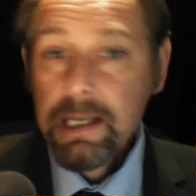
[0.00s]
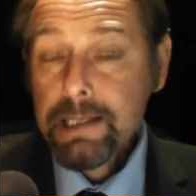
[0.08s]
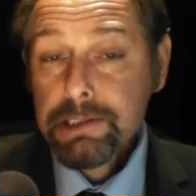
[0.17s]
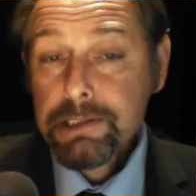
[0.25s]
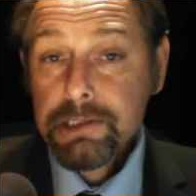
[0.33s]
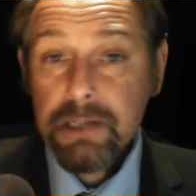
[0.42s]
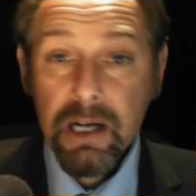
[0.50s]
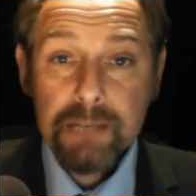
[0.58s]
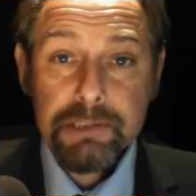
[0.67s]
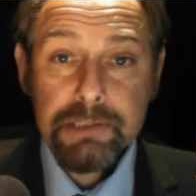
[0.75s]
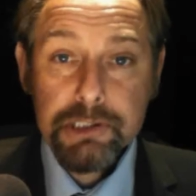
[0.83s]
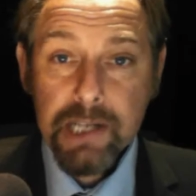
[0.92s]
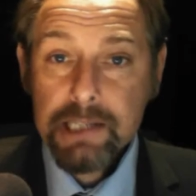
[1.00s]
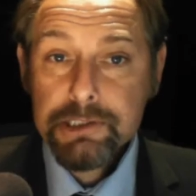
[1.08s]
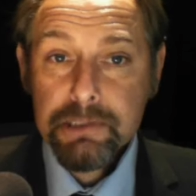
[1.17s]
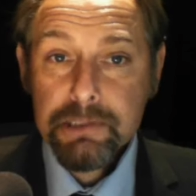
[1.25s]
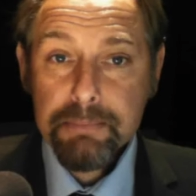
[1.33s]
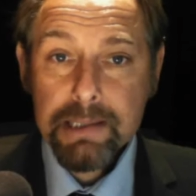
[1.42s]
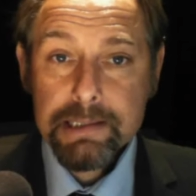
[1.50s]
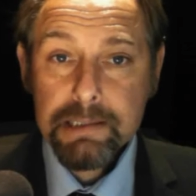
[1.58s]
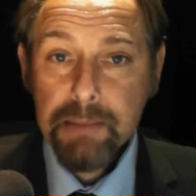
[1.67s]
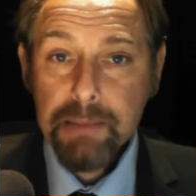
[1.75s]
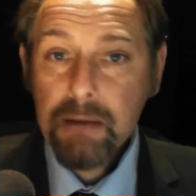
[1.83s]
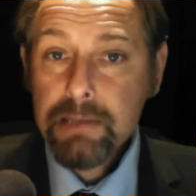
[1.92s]
It's time to challenge the
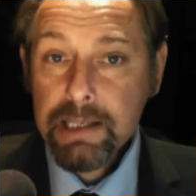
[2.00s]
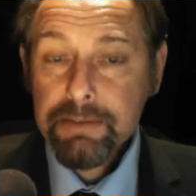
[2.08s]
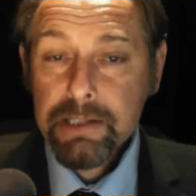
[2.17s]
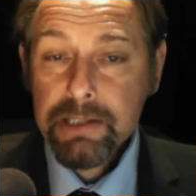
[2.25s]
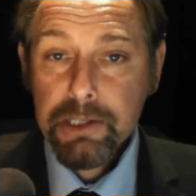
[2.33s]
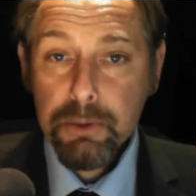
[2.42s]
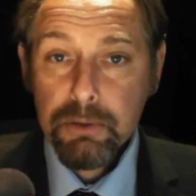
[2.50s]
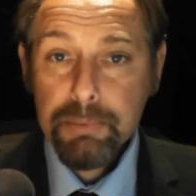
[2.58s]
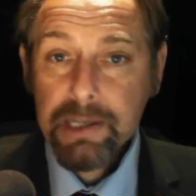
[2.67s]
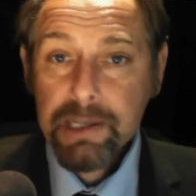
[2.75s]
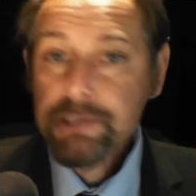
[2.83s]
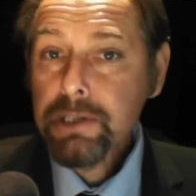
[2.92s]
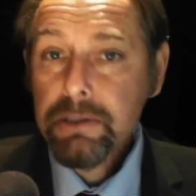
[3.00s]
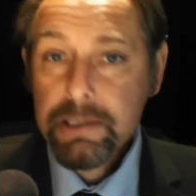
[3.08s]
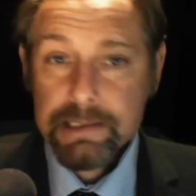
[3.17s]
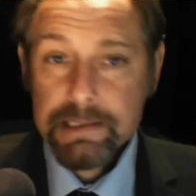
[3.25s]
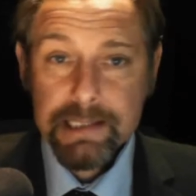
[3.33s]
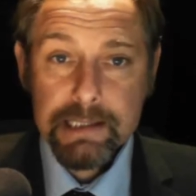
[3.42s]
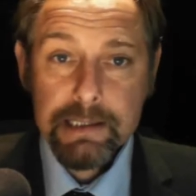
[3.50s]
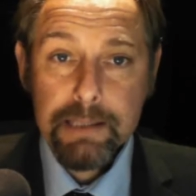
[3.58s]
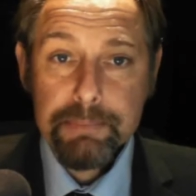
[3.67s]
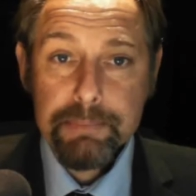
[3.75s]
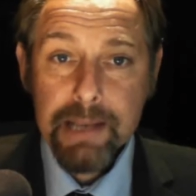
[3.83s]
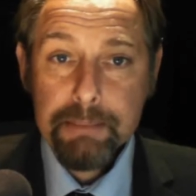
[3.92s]
myths about leaving the European Union, says
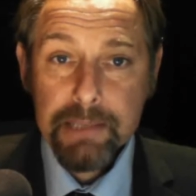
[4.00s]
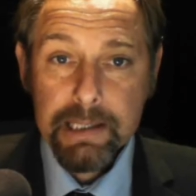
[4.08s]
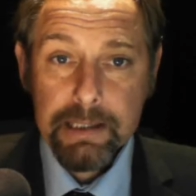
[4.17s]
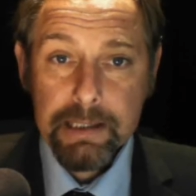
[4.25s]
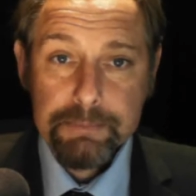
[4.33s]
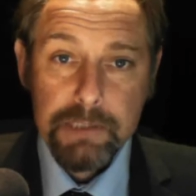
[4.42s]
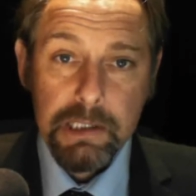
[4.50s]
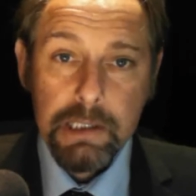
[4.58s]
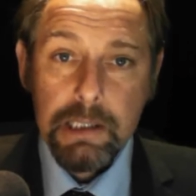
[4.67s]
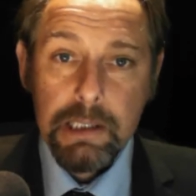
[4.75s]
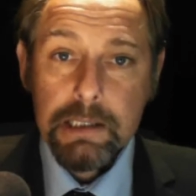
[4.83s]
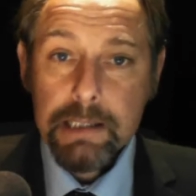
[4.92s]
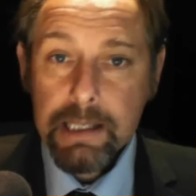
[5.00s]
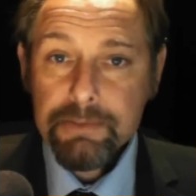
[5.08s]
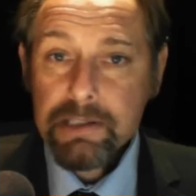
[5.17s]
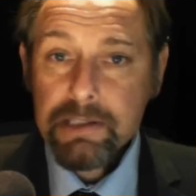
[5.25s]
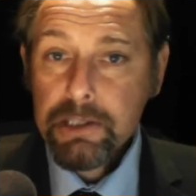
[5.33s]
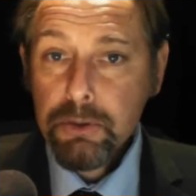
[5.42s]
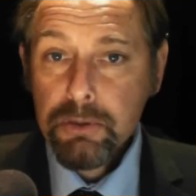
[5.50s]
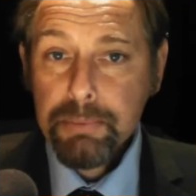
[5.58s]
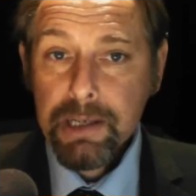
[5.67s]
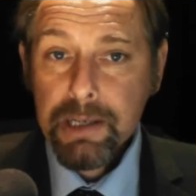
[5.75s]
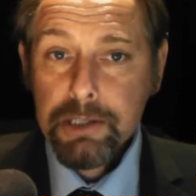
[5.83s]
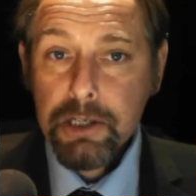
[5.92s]
Lib Dem leader. Leaving the
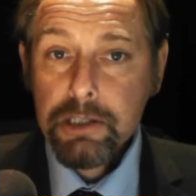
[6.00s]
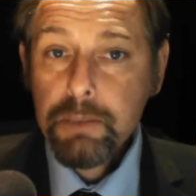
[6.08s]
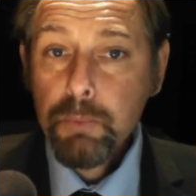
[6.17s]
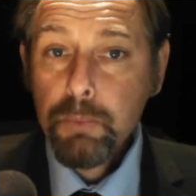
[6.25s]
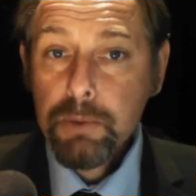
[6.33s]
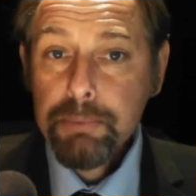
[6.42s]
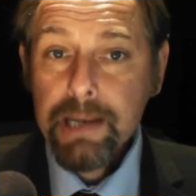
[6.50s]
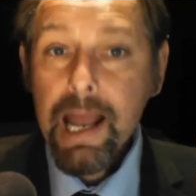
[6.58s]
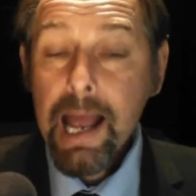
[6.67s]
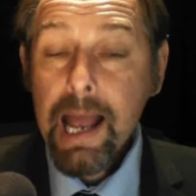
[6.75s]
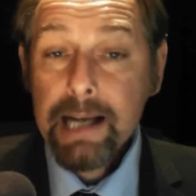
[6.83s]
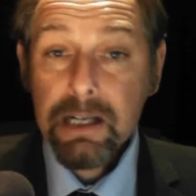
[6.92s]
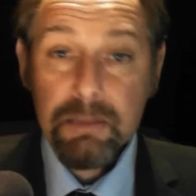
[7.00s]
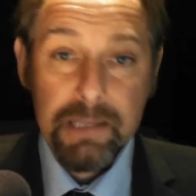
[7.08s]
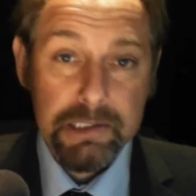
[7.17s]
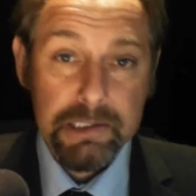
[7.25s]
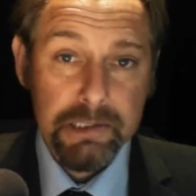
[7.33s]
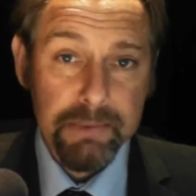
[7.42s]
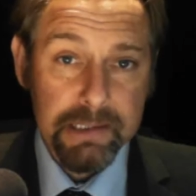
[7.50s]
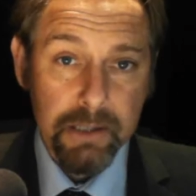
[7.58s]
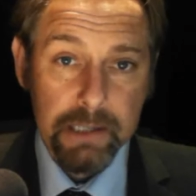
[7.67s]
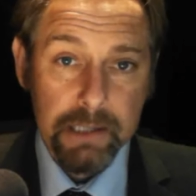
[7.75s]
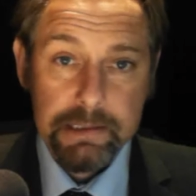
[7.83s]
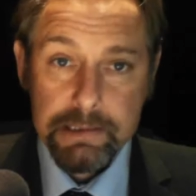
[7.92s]
European Union would be economic
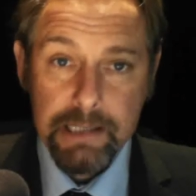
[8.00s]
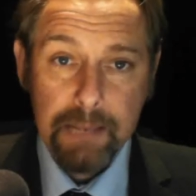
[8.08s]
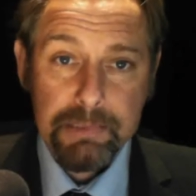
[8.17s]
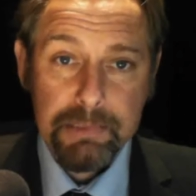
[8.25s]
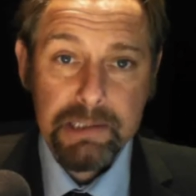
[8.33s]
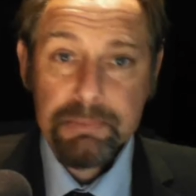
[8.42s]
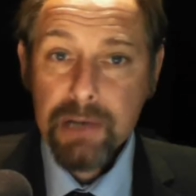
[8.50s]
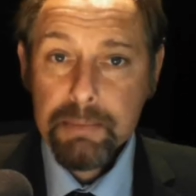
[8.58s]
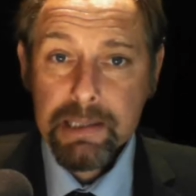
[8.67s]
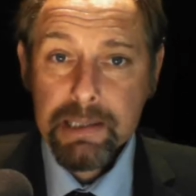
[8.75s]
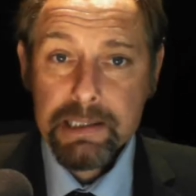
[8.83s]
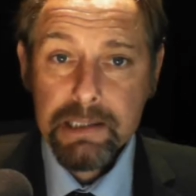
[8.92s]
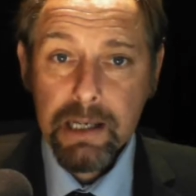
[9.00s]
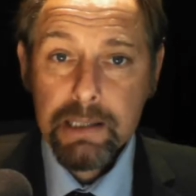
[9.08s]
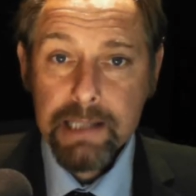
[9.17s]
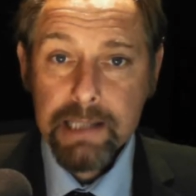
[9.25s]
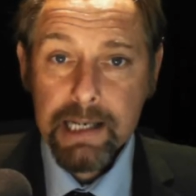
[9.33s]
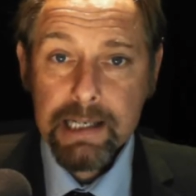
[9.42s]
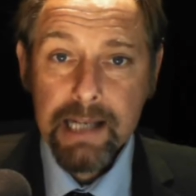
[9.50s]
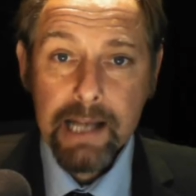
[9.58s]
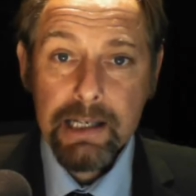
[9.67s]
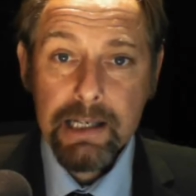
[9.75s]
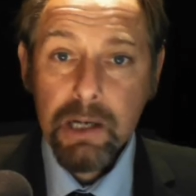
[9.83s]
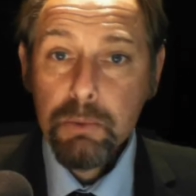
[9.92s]
suicide, Deputy Prime Minister Nick
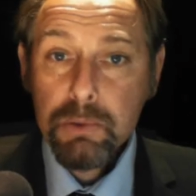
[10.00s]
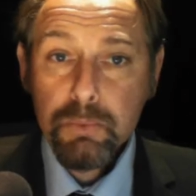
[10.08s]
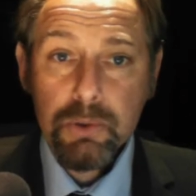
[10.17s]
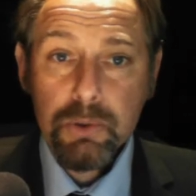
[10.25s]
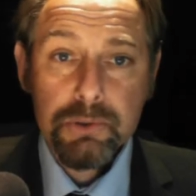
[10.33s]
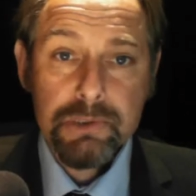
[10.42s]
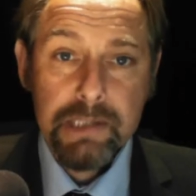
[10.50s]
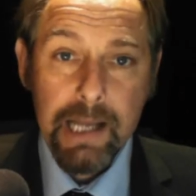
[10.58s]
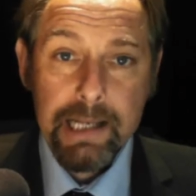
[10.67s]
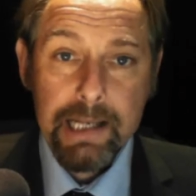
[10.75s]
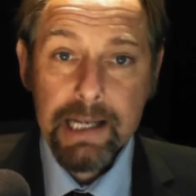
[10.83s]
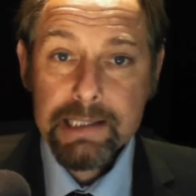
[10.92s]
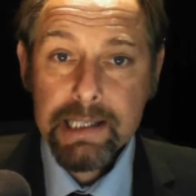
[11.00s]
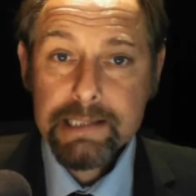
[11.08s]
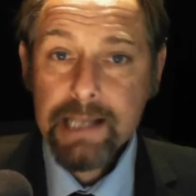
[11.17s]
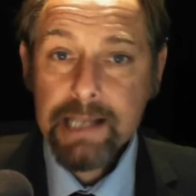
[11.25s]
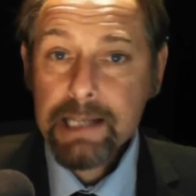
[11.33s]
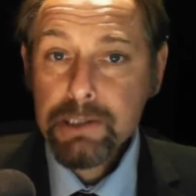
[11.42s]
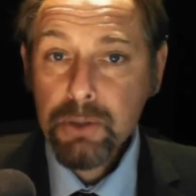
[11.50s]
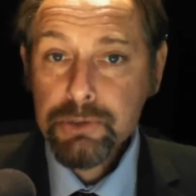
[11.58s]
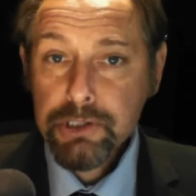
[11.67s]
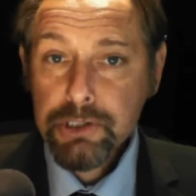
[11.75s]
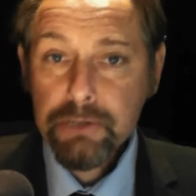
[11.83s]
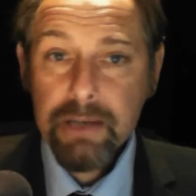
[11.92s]
Clegg will warn today as he takes
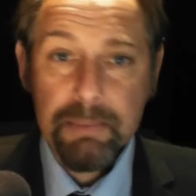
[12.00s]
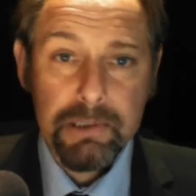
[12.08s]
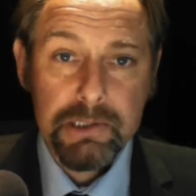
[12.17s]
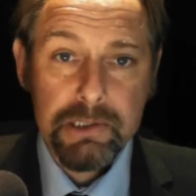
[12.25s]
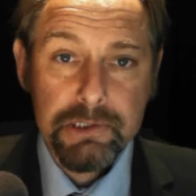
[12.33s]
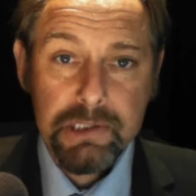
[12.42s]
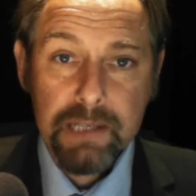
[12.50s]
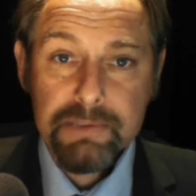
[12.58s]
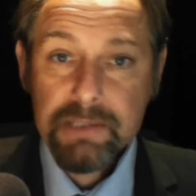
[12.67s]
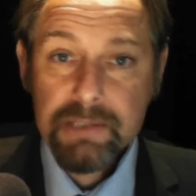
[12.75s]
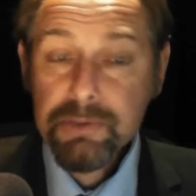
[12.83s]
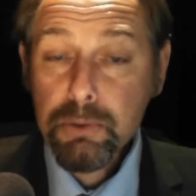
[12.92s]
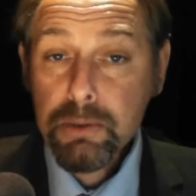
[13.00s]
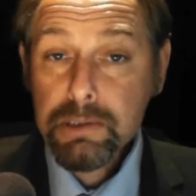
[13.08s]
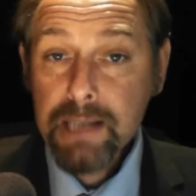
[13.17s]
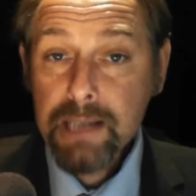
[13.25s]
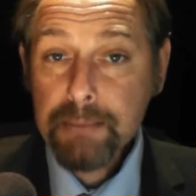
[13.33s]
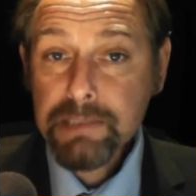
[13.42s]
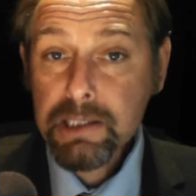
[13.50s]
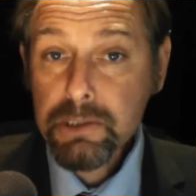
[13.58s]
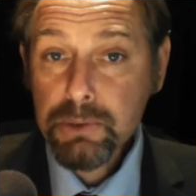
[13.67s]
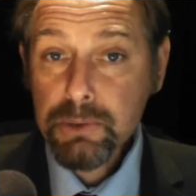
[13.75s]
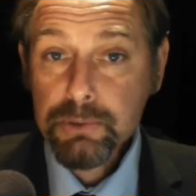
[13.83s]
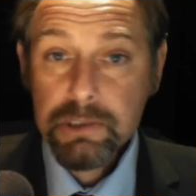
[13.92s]
on UKIP and Conservative Eurosceptic
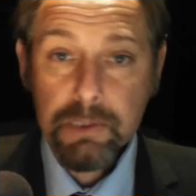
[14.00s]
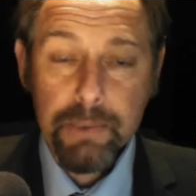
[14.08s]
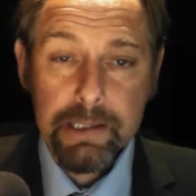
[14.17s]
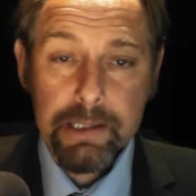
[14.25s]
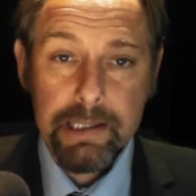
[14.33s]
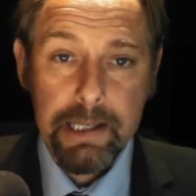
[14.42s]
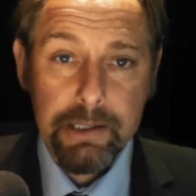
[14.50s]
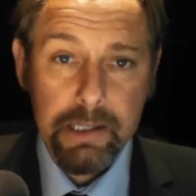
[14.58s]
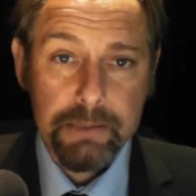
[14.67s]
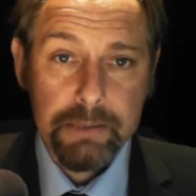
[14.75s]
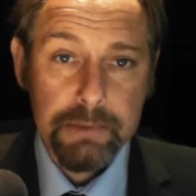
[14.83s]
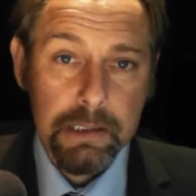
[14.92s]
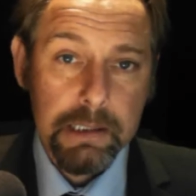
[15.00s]
calls to quit the EU.